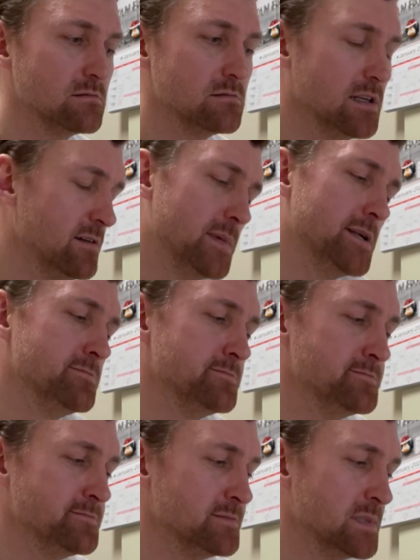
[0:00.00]
Never mind."
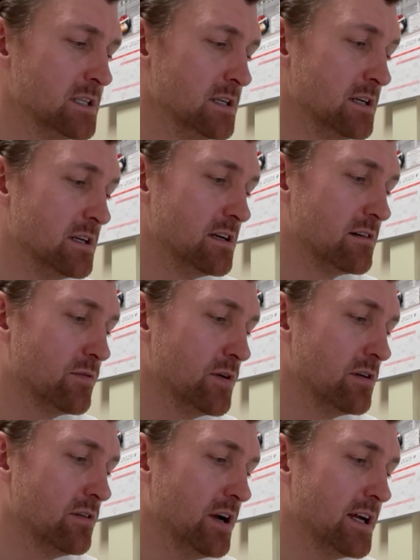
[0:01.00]
If we
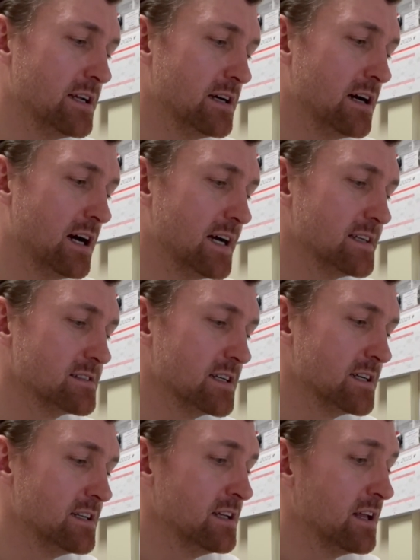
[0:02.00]
were right, I
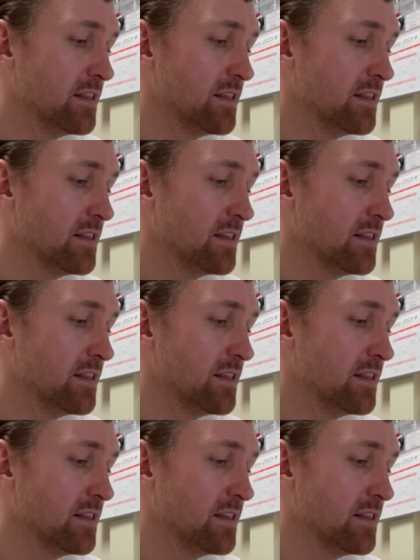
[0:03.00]
said,